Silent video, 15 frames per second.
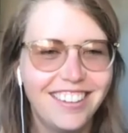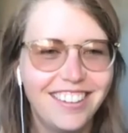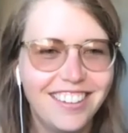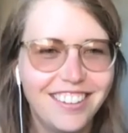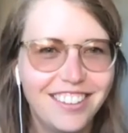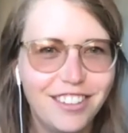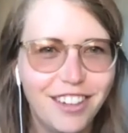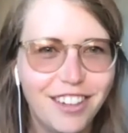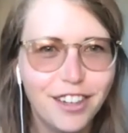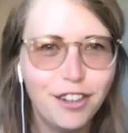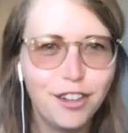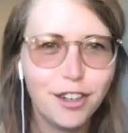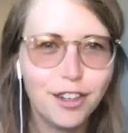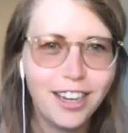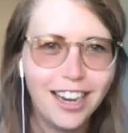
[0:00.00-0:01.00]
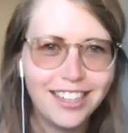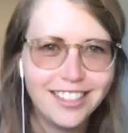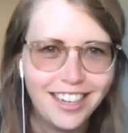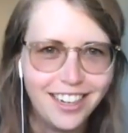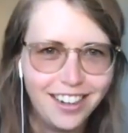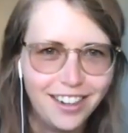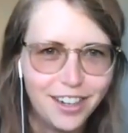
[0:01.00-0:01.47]
Do you reckon you could
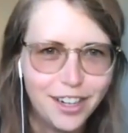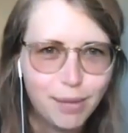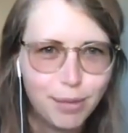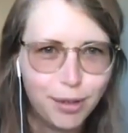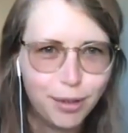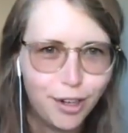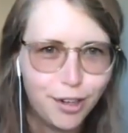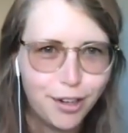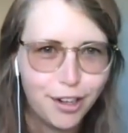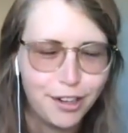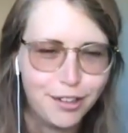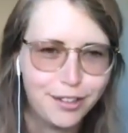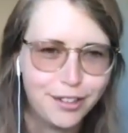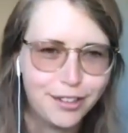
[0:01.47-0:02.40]
latte art a Komoot logo?